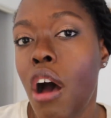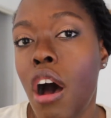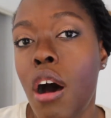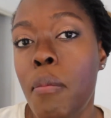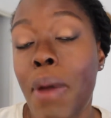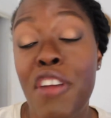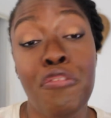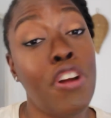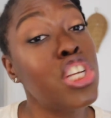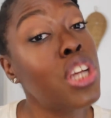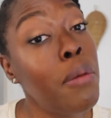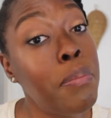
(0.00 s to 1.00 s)
by
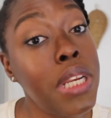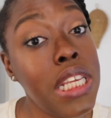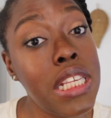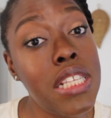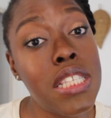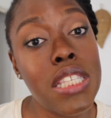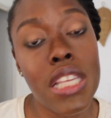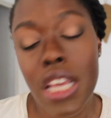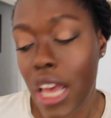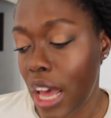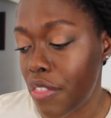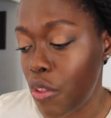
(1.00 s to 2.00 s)
French companies,
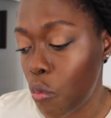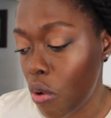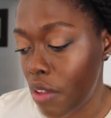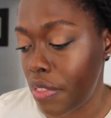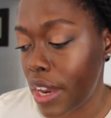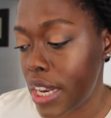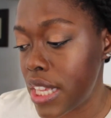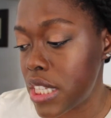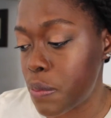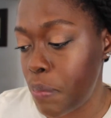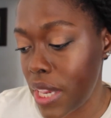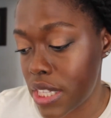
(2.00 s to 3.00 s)
and the one that
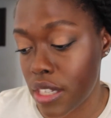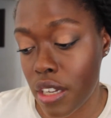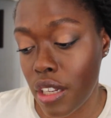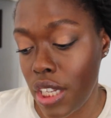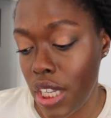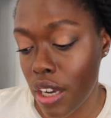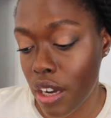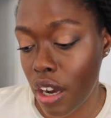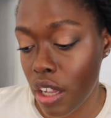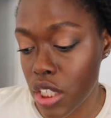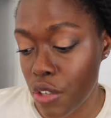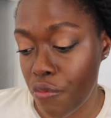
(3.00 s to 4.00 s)
is basically a
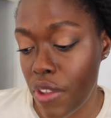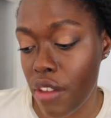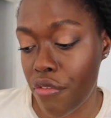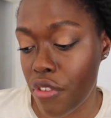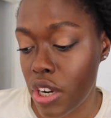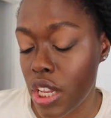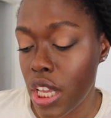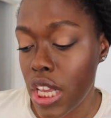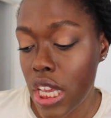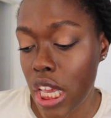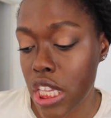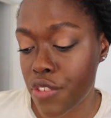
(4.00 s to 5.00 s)
cult favorite
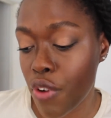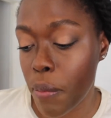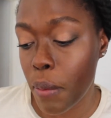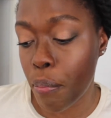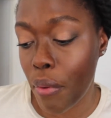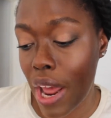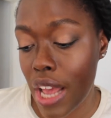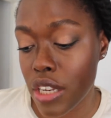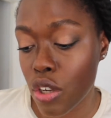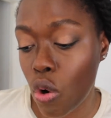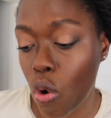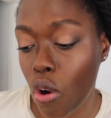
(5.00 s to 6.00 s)
is from a
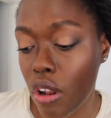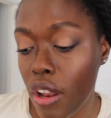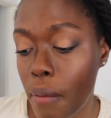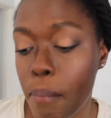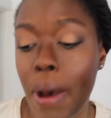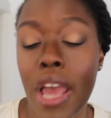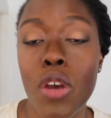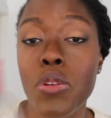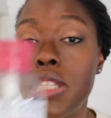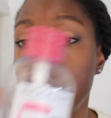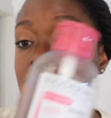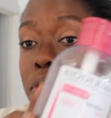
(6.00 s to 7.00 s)
brand called
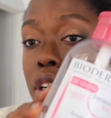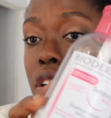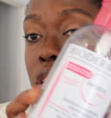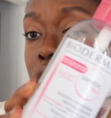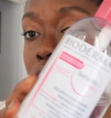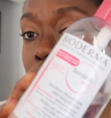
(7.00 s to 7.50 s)
Bioderma.